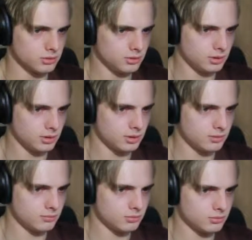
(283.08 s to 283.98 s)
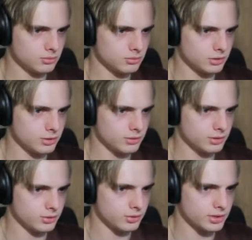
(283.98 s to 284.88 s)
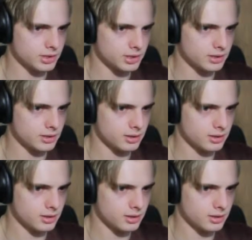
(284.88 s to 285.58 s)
Oh, definitely going crazy here.